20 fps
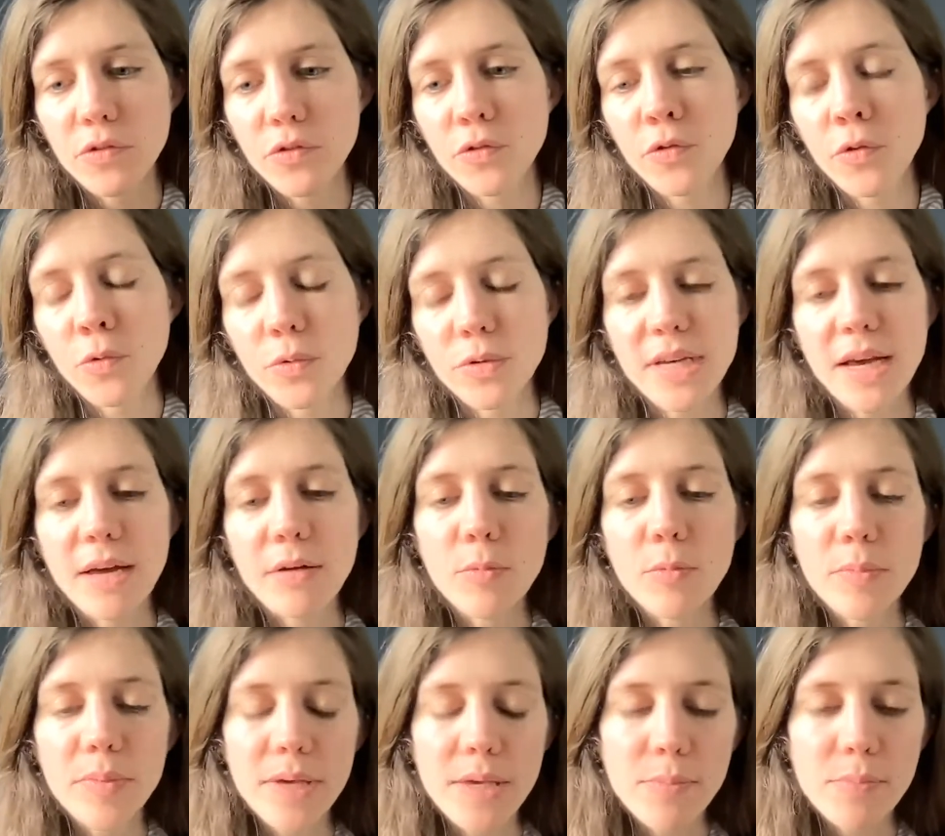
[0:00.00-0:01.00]
talk down
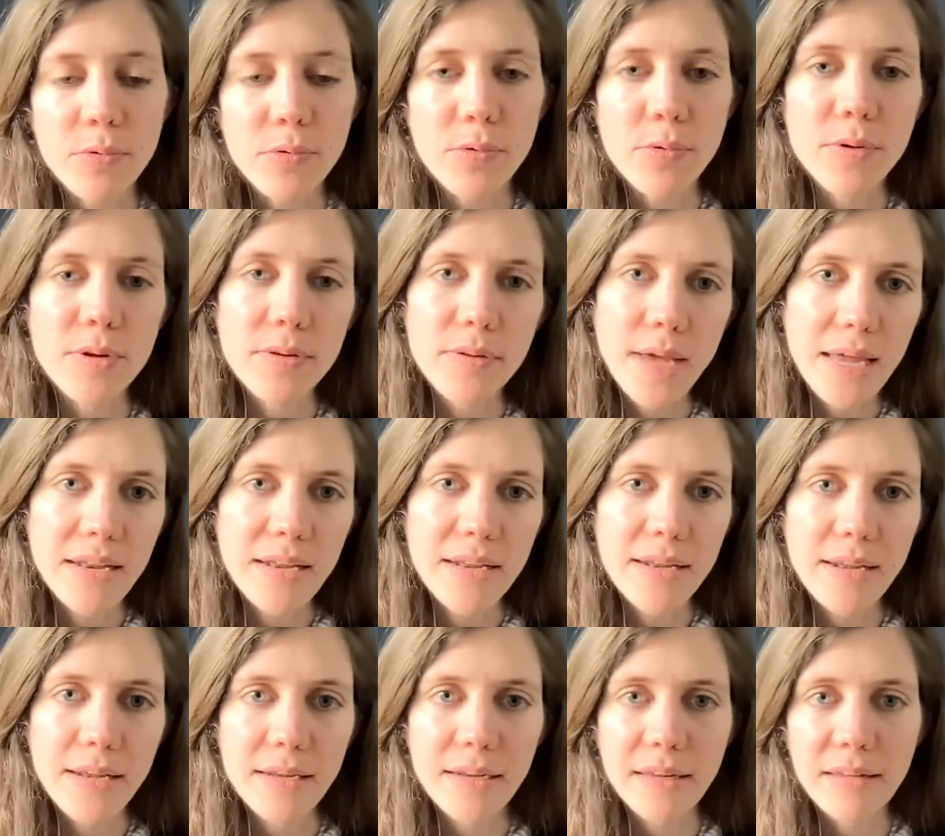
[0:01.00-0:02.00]
on people
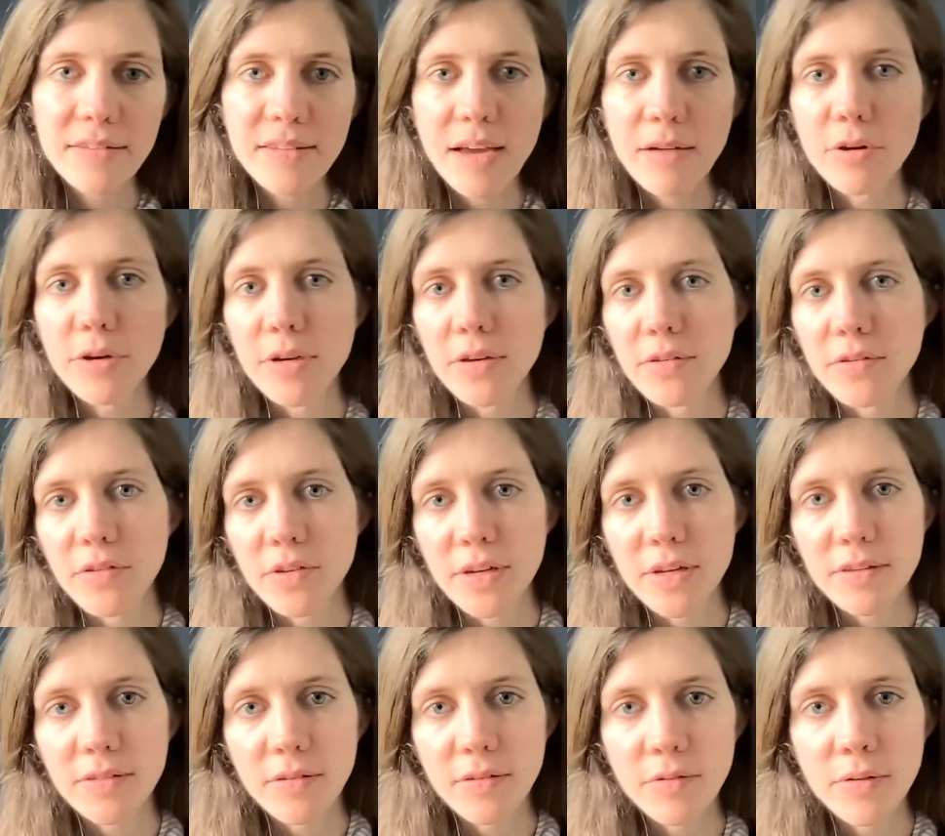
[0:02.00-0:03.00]
and is arrogant and
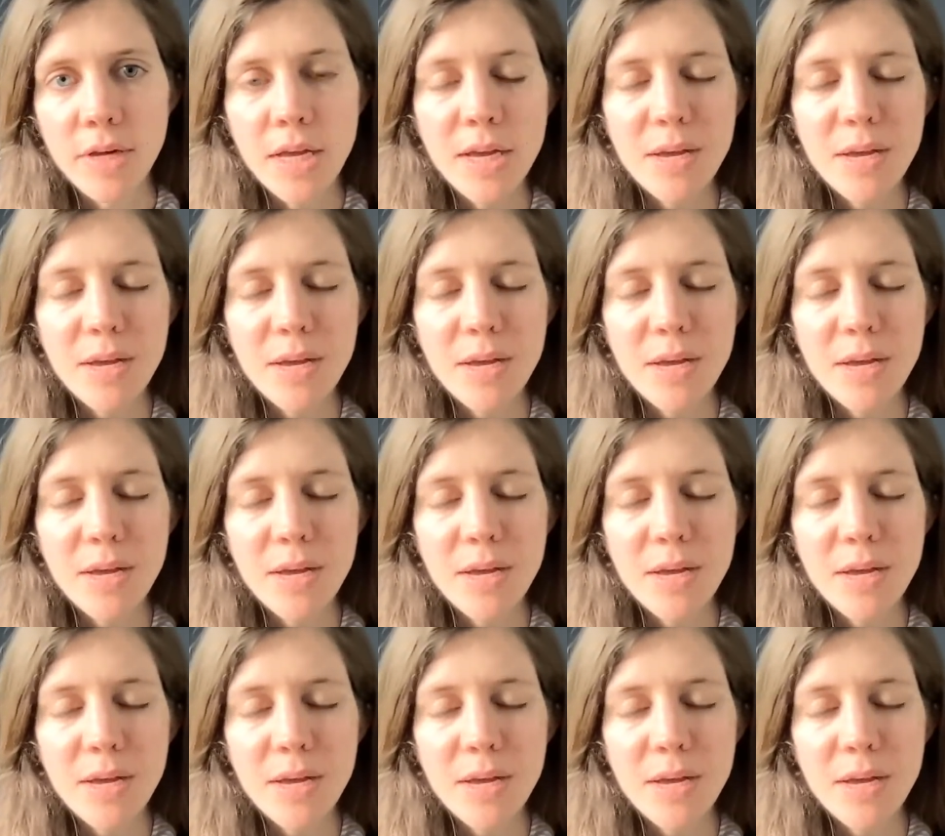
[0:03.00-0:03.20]
it's not,